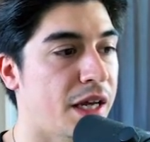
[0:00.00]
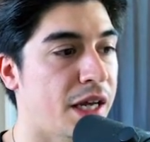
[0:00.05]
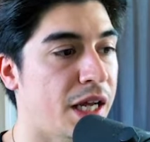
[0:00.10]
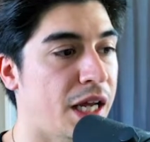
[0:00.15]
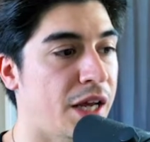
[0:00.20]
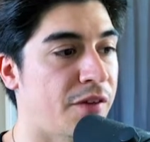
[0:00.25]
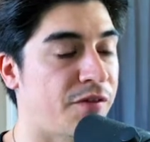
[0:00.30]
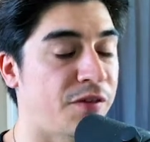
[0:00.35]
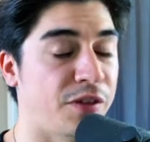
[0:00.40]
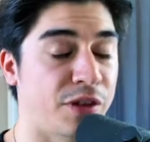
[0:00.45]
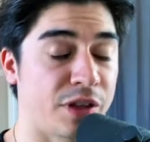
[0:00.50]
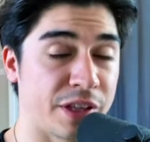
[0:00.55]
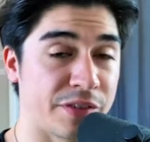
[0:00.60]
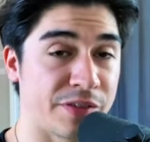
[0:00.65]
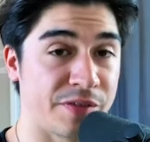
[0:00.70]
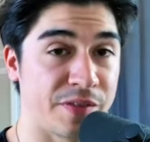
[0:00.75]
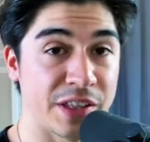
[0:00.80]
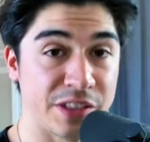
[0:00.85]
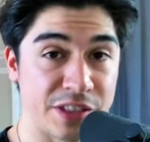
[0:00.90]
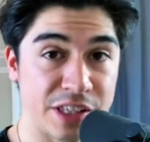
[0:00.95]

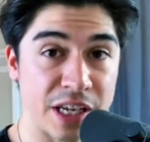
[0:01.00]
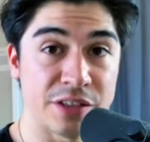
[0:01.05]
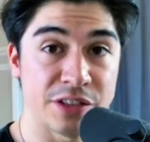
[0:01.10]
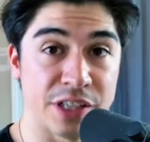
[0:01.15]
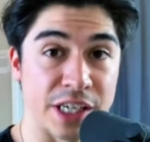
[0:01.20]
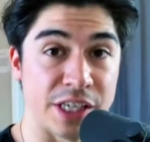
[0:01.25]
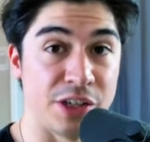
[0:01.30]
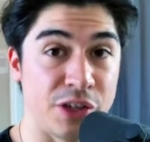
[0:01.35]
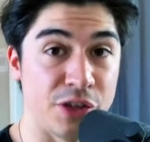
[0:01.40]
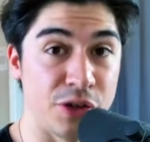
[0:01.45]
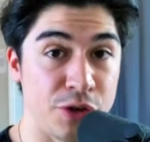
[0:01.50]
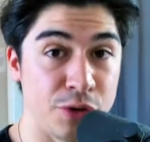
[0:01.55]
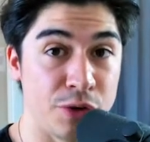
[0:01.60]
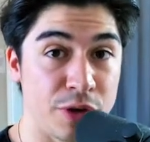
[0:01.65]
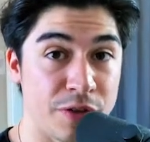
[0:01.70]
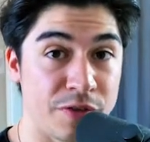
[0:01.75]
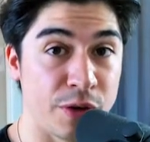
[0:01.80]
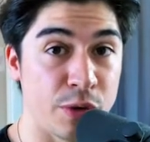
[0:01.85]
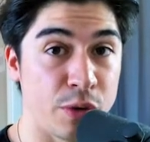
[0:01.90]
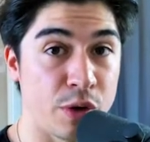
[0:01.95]
if this sounds like you,
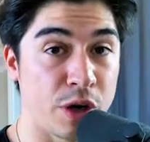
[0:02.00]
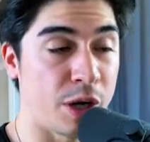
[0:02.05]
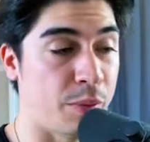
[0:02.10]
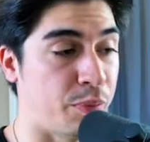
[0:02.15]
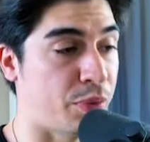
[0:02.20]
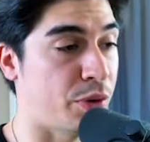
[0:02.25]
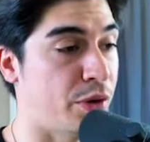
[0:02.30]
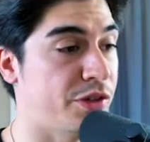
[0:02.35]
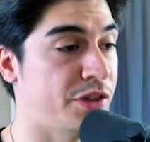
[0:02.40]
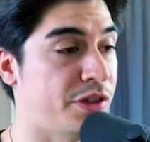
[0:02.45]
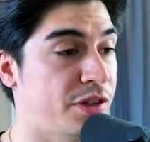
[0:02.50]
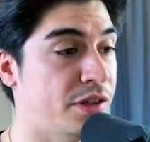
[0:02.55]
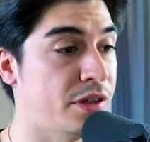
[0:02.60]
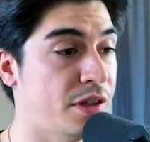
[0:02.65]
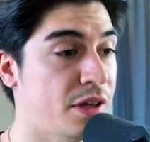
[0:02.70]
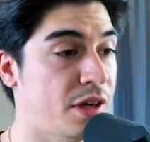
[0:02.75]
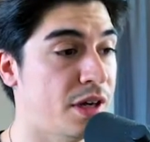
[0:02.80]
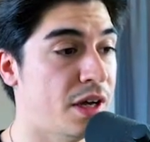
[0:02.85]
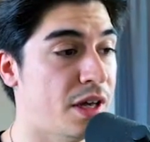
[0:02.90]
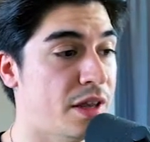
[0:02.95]
if you are a person
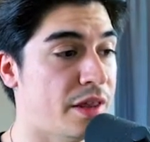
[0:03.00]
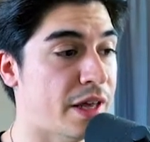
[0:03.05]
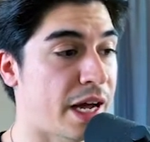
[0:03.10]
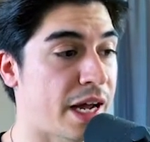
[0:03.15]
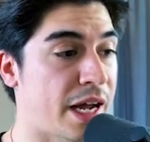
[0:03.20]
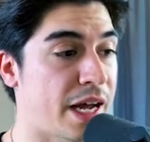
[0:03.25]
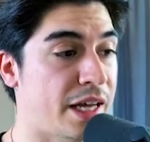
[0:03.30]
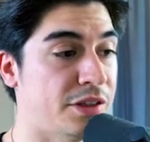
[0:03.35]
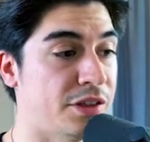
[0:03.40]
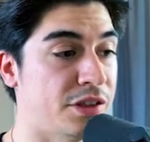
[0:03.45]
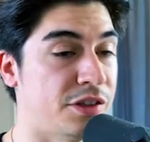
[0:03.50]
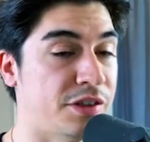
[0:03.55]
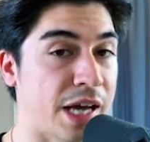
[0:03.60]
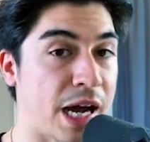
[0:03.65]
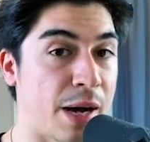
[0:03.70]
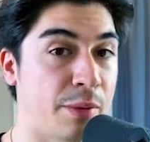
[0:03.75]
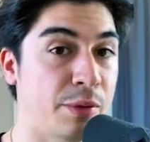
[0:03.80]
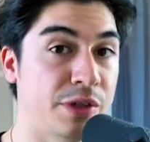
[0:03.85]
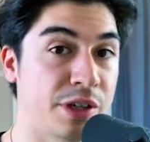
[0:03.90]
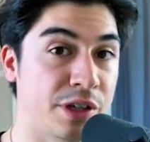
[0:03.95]
that has
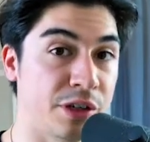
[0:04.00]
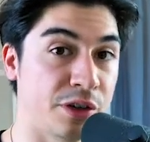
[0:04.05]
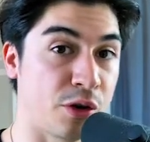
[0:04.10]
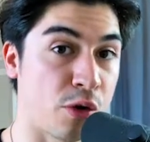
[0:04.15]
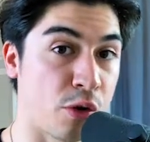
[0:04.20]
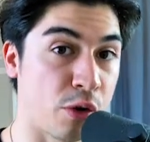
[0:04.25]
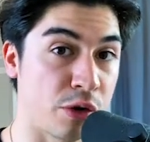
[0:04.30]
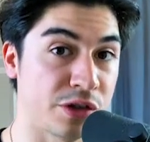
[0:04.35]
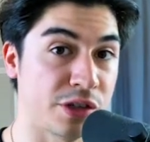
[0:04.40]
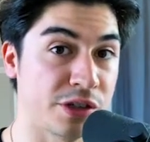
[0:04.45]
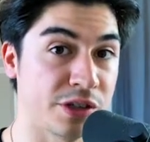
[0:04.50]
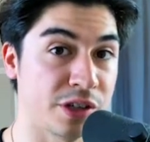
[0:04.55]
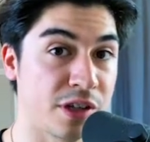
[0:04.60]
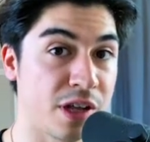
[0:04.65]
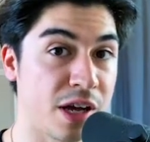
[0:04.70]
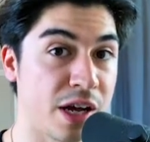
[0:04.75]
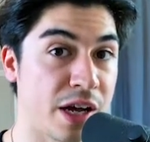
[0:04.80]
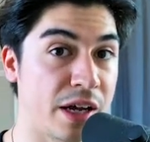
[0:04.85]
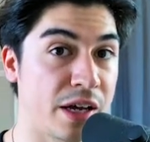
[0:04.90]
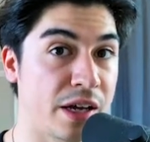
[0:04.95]
dabbled into courses a
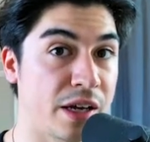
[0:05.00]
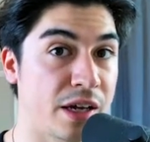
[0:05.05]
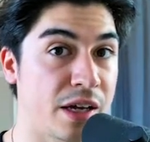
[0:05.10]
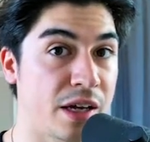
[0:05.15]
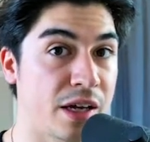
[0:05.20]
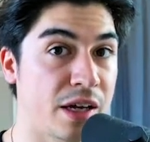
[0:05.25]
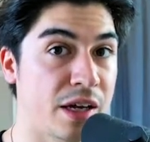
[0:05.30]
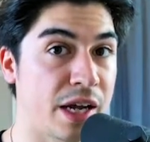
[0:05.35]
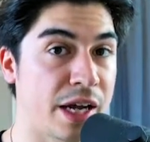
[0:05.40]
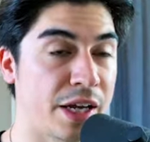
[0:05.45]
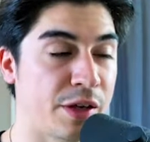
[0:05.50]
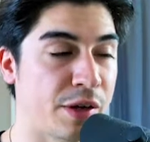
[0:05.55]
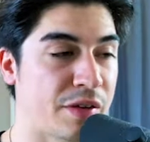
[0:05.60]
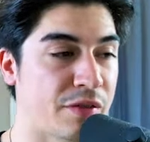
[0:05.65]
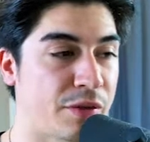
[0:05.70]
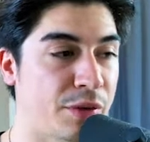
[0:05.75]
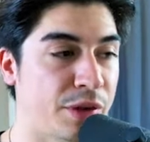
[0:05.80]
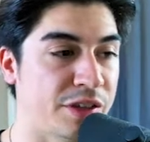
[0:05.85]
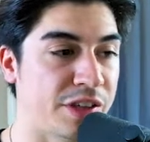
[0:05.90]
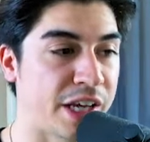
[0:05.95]
lot and you
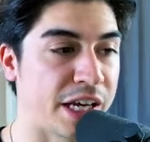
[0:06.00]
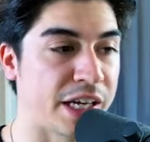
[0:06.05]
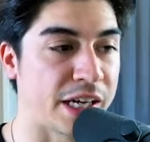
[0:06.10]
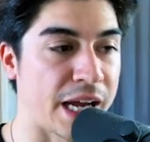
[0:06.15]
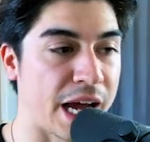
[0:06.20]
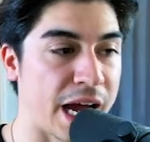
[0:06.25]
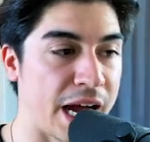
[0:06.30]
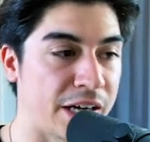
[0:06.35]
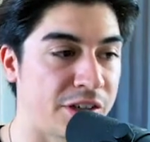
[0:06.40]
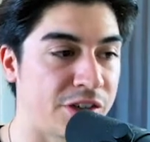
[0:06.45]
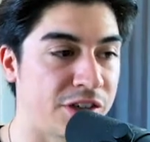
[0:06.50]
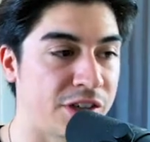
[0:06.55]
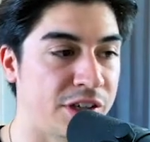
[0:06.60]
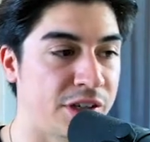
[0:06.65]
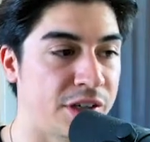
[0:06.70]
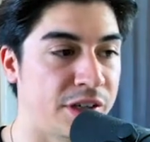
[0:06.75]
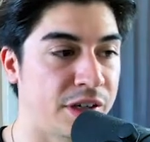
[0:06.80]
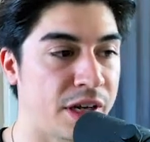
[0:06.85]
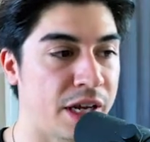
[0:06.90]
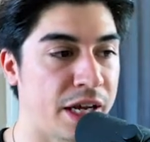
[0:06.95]
haven't really taken
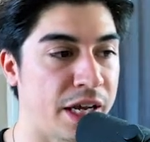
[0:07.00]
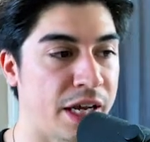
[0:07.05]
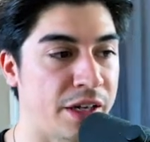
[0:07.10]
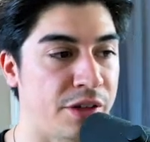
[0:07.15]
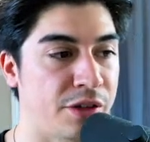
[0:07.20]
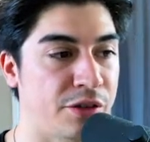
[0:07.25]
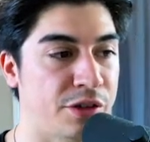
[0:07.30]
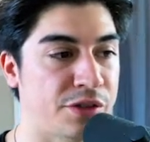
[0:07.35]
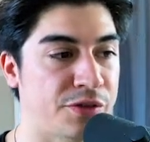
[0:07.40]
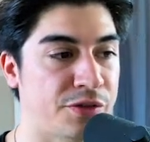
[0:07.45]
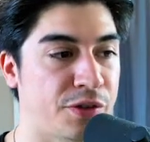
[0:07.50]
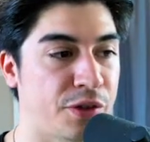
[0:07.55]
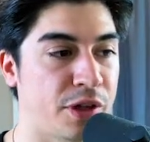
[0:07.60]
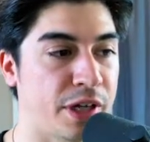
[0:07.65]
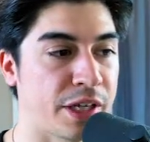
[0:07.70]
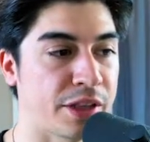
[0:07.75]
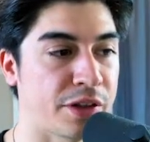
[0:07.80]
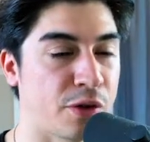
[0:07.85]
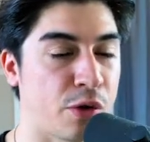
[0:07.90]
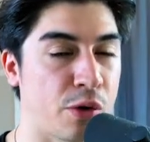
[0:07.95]
action and you just feel
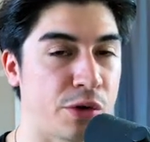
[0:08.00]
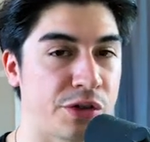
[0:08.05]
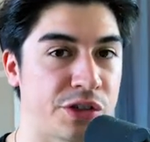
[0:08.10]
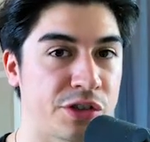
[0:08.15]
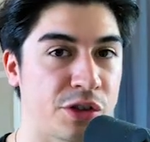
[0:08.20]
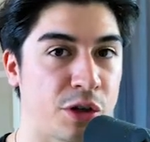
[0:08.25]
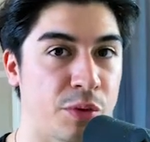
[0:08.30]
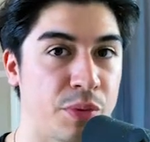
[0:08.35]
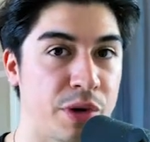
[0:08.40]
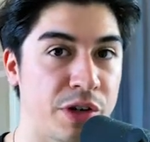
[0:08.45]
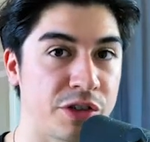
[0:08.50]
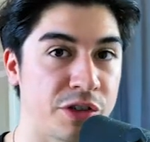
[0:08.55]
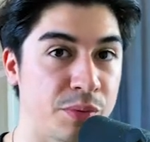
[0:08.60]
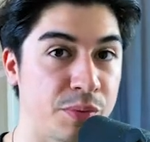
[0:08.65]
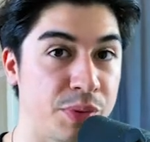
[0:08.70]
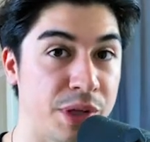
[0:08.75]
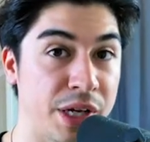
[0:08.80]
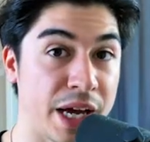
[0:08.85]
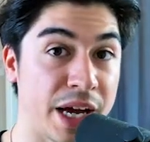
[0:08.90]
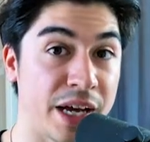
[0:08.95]
like the courses are a bunch of
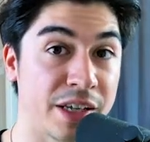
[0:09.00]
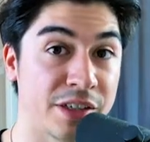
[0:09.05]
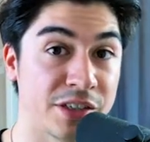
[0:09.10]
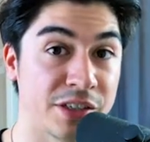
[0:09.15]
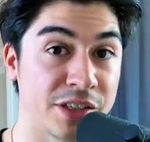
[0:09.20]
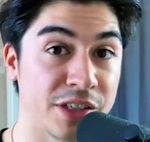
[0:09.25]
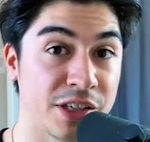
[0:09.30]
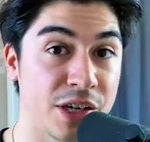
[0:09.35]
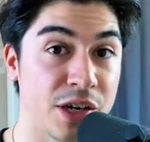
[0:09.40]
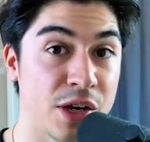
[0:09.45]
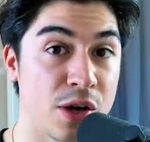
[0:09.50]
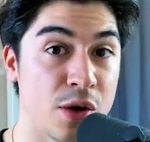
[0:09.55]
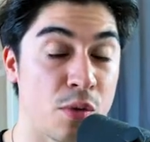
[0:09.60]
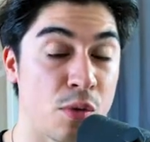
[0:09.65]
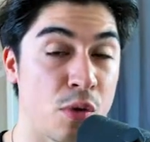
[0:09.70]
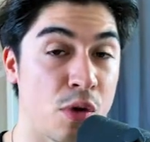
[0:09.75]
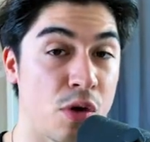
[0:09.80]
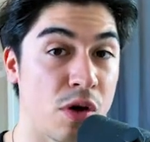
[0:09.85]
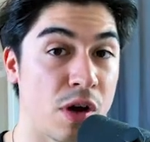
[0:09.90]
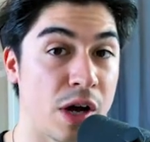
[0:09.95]
BS,
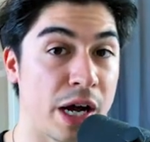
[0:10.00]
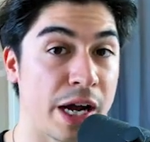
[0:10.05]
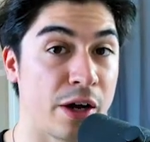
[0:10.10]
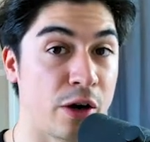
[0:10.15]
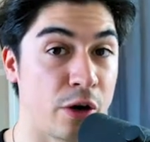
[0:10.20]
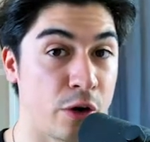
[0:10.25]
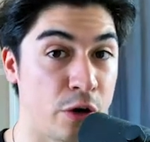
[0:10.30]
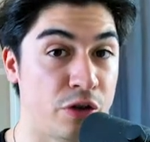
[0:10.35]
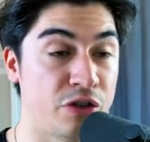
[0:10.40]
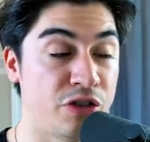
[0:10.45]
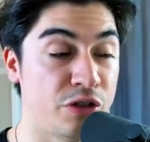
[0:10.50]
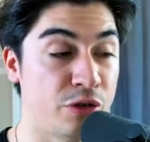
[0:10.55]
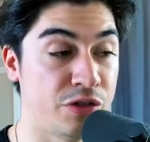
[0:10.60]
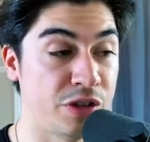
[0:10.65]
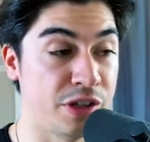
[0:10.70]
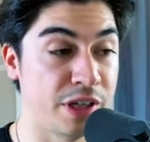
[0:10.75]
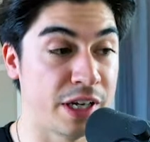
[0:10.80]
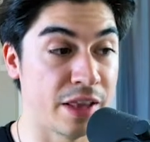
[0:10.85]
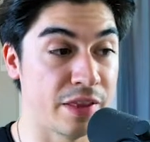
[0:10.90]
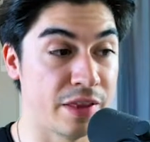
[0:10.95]
well, I urge you to
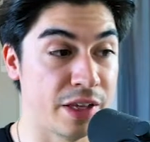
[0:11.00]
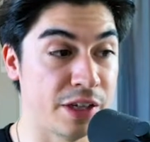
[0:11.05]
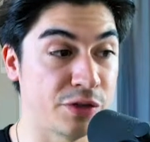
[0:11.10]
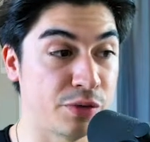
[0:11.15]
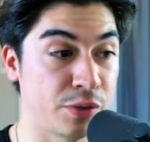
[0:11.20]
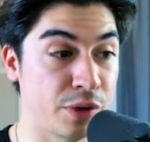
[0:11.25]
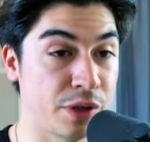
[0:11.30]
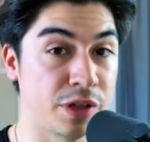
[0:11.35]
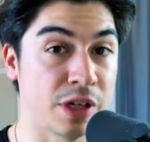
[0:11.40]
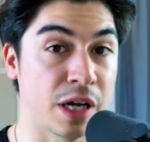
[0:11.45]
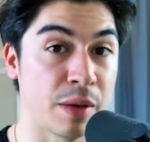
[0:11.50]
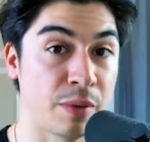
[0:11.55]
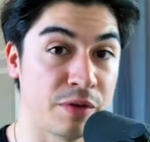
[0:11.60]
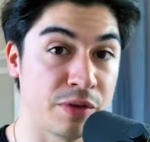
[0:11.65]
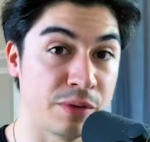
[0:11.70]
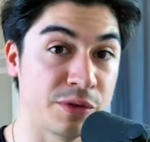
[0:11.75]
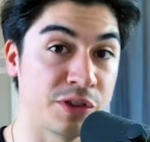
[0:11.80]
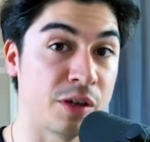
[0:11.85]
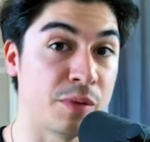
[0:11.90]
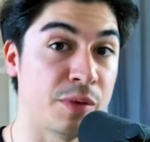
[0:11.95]
get this one coming
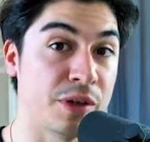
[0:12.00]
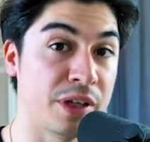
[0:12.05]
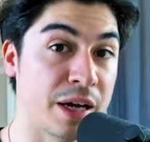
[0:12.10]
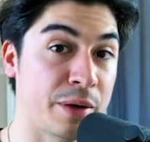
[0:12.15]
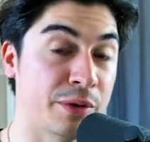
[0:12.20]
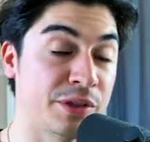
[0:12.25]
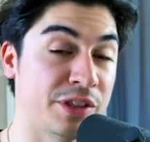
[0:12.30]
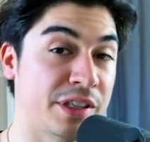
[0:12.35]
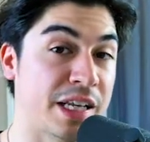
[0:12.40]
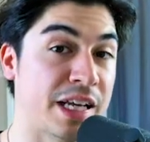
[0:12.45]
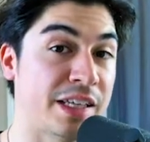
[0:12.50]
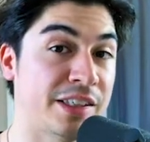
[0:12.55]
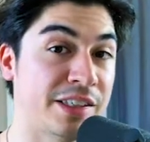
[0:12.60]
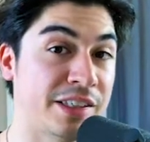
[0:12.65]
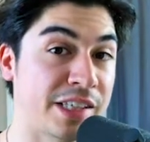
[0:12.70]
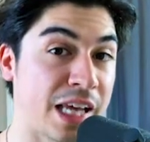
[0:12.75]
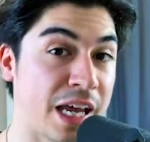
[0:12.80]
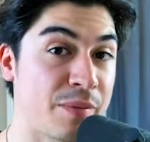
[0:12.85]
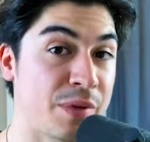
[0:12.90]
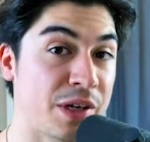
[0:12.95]
from somebody that was in that
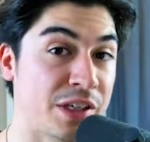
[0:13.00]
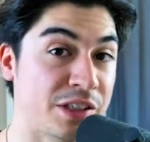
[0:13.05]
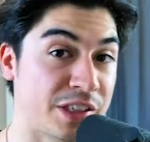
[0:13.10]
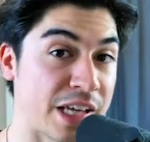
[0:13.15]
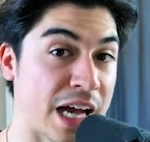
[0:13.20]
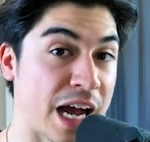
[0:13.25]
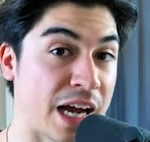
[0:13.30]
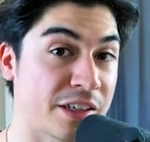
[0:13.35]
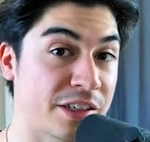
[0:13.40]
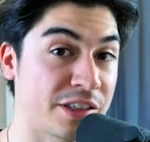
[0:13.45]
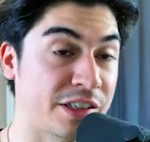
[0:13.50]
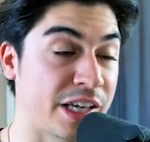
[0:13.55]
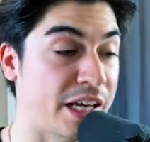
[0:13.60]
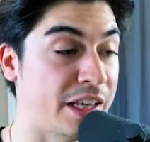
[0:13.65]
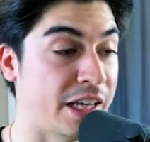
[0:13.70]
same exact state.